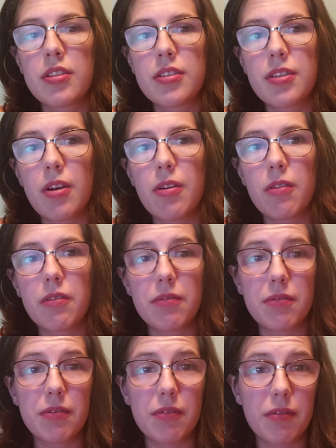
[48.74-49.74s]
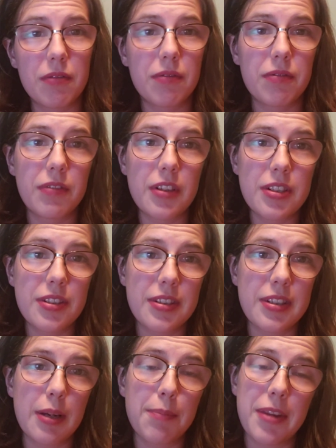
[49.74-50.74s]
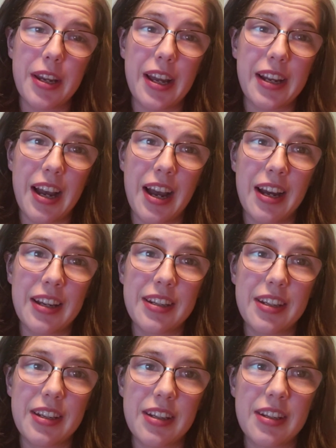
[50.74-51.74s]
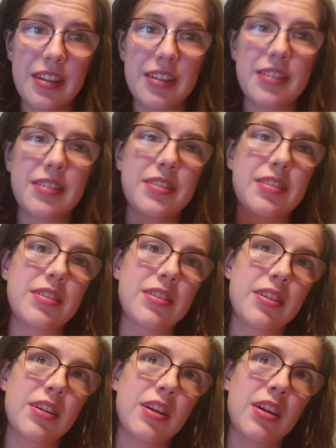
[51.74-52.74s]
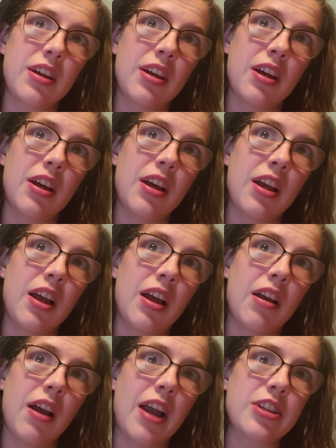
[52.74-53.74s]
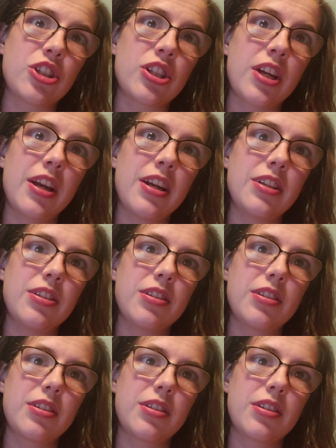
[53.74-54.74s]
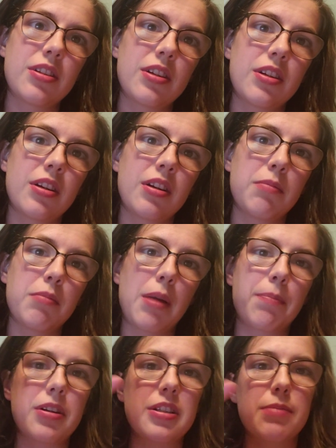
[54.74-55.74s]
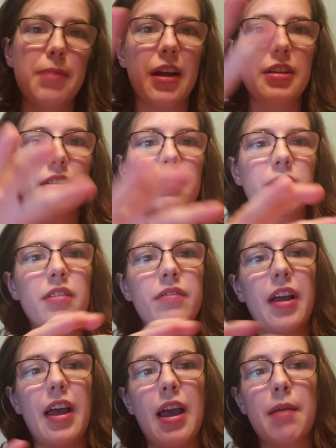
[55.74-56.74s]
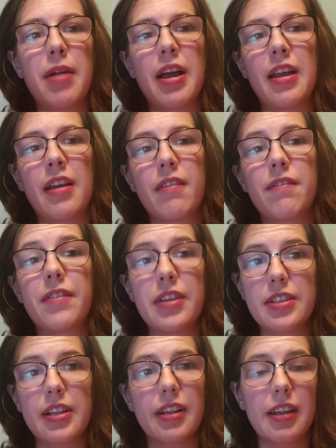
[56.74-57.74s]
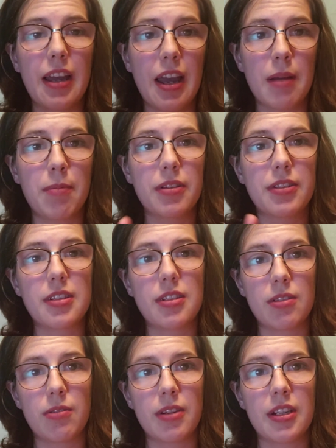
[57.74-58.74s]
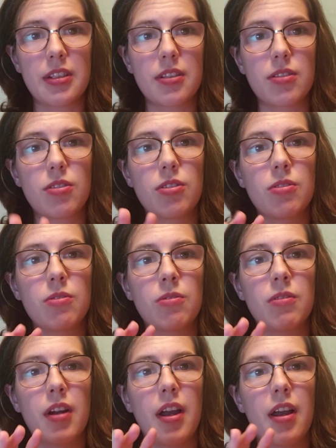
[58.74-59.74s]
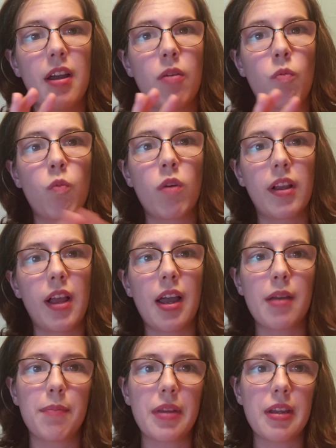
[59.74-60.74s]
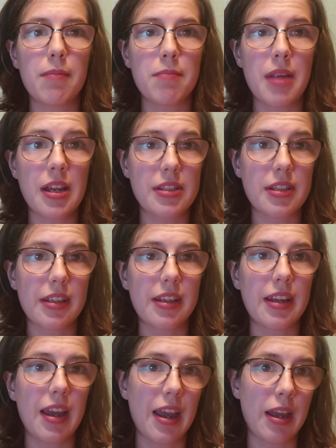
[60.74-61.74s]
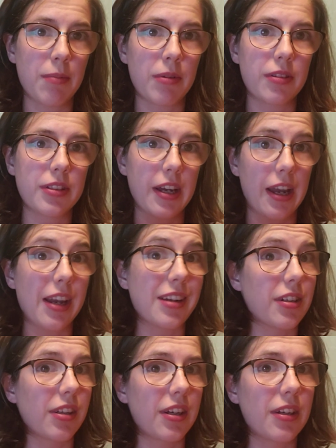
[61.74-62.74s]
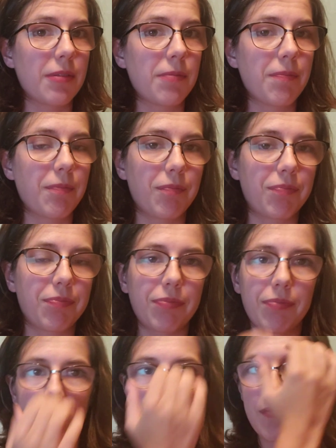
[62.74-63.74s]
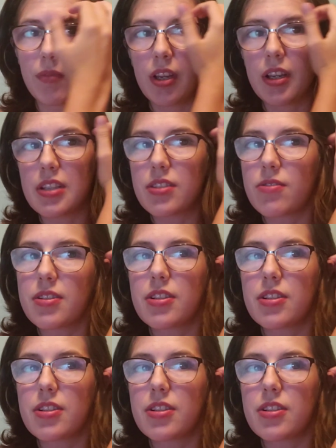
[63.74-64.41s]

So, first tip that I got is I changed my perspective of am I physically able to do it to will I be mentally able to handle it? Because those